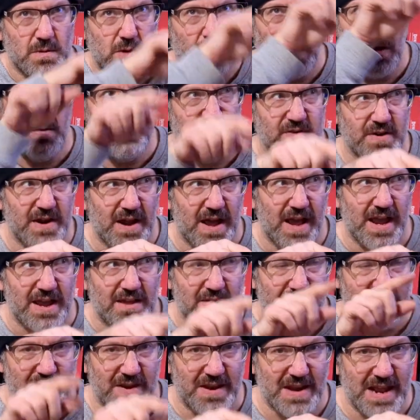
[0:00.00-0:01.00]

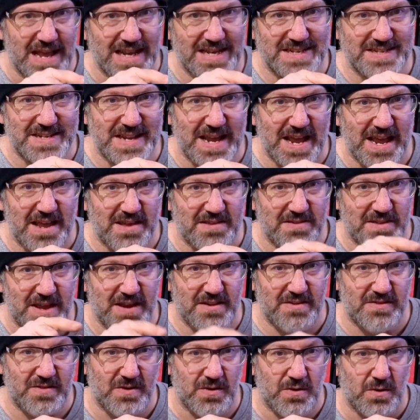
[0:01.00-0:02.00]
overnight. The next day they
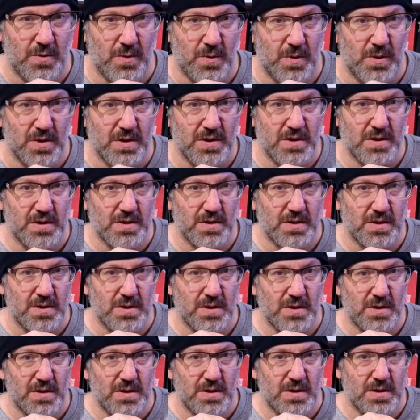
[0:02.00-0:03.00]
do
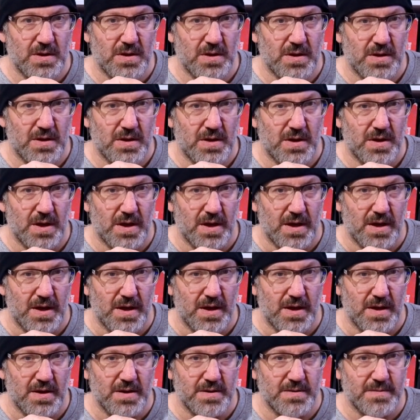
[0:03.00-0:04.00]

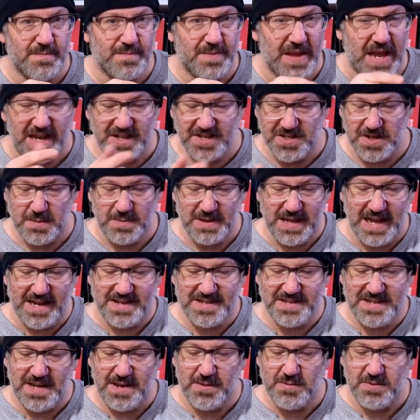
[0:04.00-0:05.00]

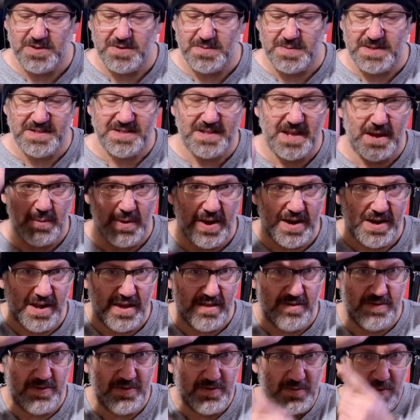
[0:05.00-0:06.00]
angioplasty, which means they went
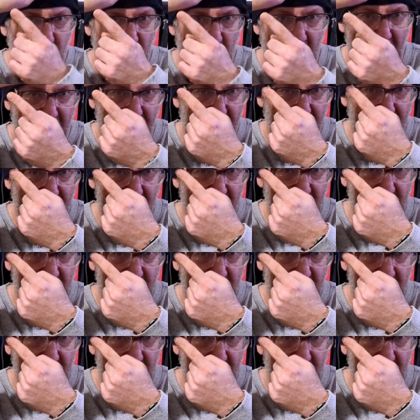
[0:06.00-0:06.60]
in through my